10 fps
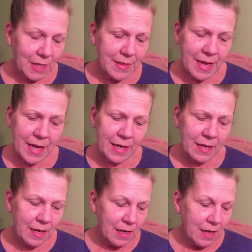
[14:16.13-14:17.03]
And
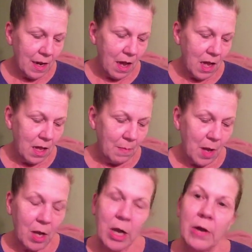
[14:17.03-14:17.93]
then A
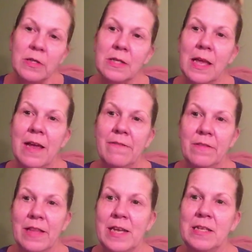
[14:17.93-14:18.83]
Coates Life,
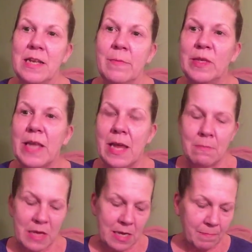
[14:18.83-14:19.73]
lady's name is
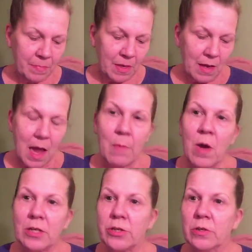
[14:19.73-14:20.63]
Amy. I
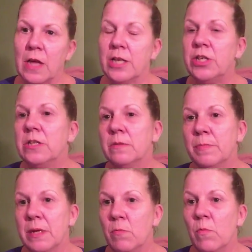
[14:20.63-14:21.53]
watch her a lot. She's
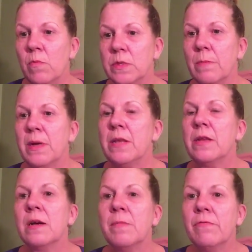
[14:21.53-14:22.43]
been somebody
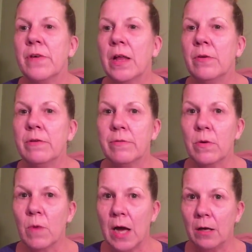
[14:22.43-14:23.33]
that I've been following for
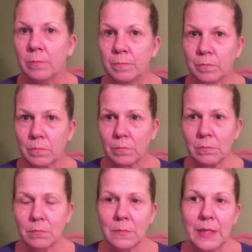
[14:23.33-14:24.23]
a while.
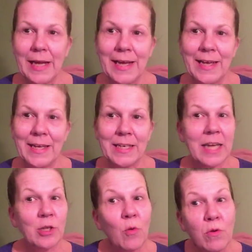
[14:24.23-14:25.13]
And
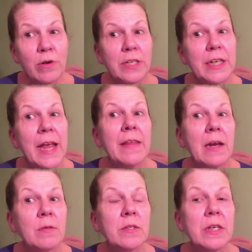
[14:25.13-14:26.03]
I told her today
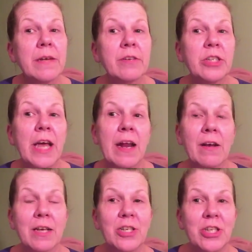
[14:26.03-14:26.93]
that I was going to give her a shout
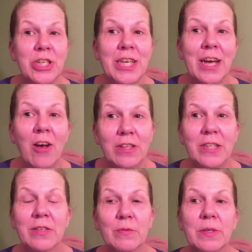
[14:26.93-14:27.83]
out because she
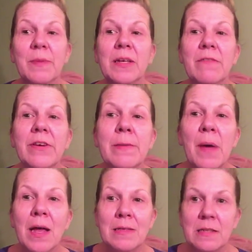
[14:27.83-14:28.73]
also is responding very
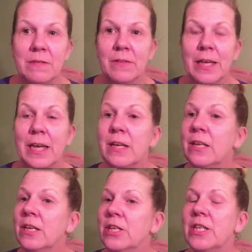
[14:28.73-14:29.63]
positively
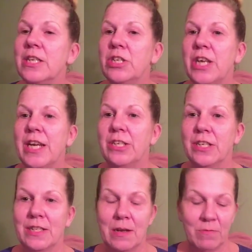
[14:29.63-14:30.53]
to these
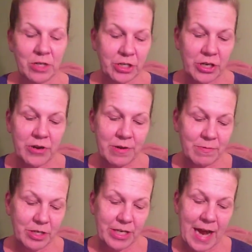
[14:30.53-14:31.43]
changes. And I want to show you
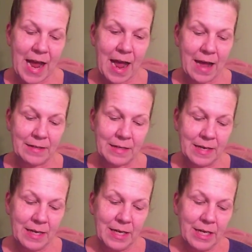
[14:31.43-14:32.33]
what she has.
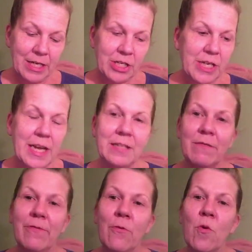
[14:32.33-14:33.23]
She has a
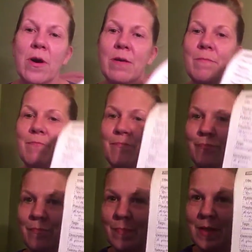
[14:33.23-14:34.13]
form.
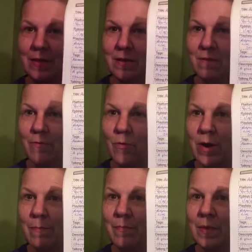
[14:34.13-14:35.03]
This is the
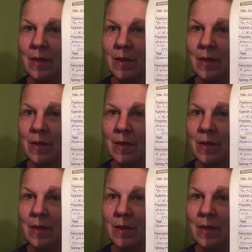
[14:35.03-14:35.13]
form.